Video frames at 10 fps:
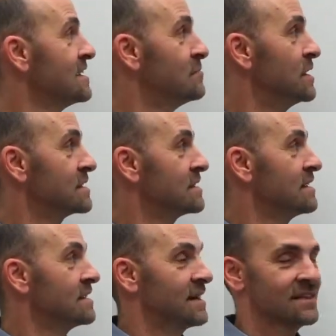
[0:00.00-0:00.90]
But
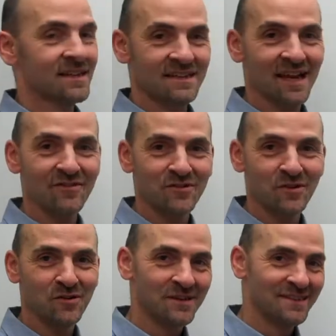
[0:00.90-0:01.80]
I think in the
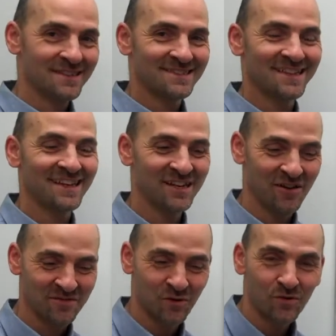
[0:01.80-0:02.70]
afternoon on this day, you know,
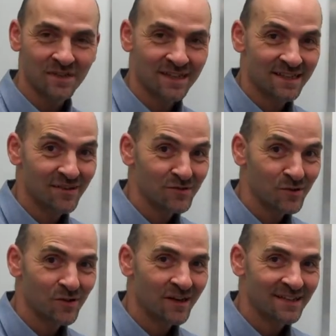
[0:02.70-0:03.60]
I was holding a level
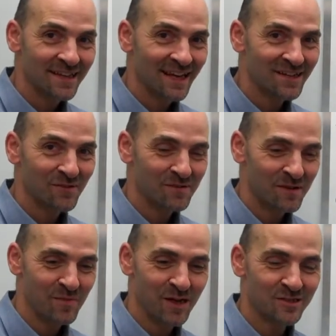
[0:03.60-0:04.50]
2 contact to one of
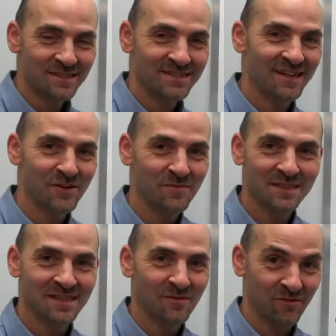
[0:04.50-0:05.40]
my patients, and I heard my
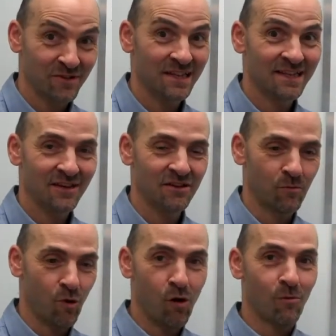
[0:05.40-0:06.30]
stomach really loud, like,
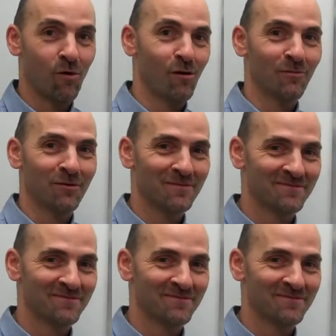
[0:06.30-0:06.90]
rah, rah, rah,